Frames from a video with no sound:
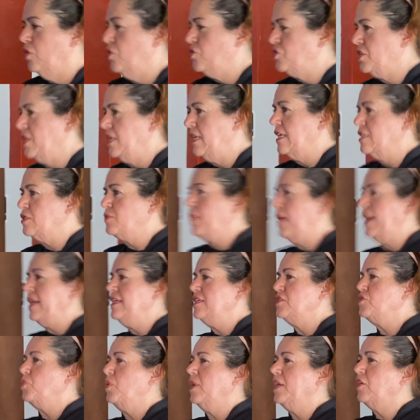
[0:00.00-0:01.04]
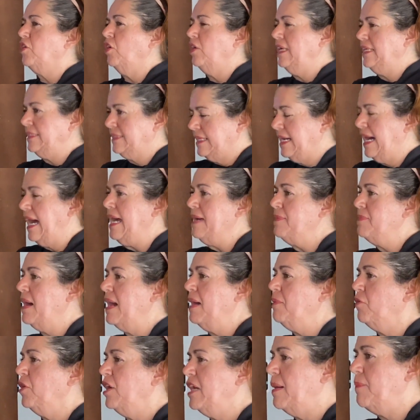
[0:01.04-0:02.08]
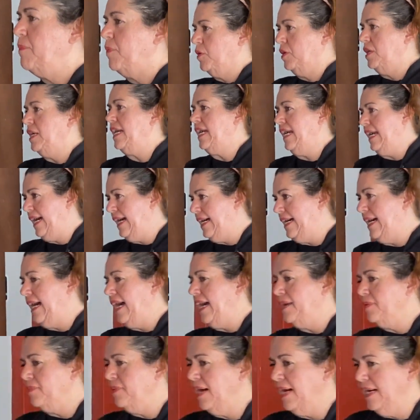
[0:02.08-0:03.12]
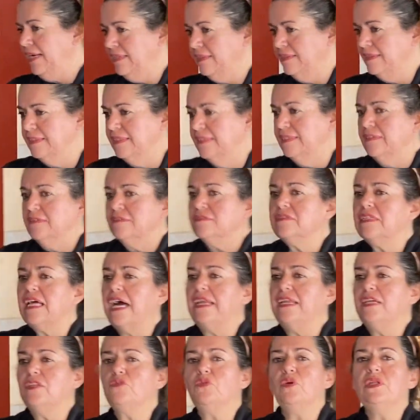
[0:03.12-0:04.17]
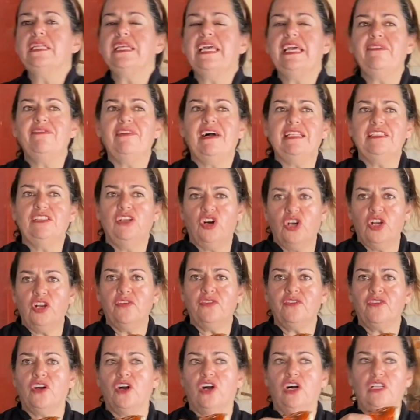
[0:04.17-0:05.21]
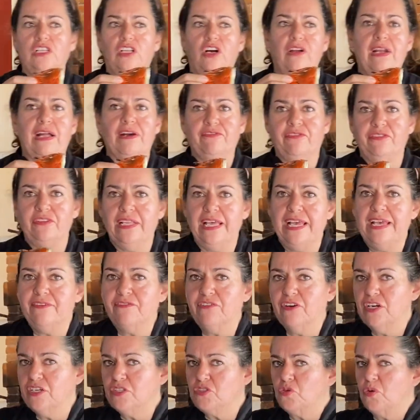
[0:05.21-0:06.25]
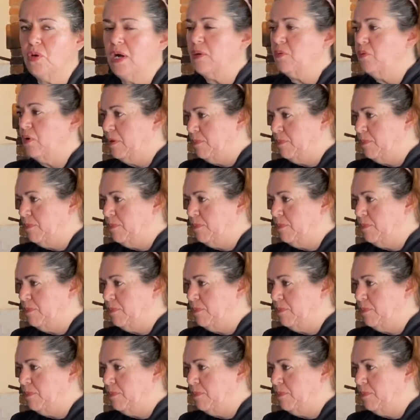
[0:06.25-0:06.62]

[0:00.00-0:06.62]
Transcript: In Spanish we call it jaiba. Voy a poner la jaiba. That it will give a lot of color and flavor to our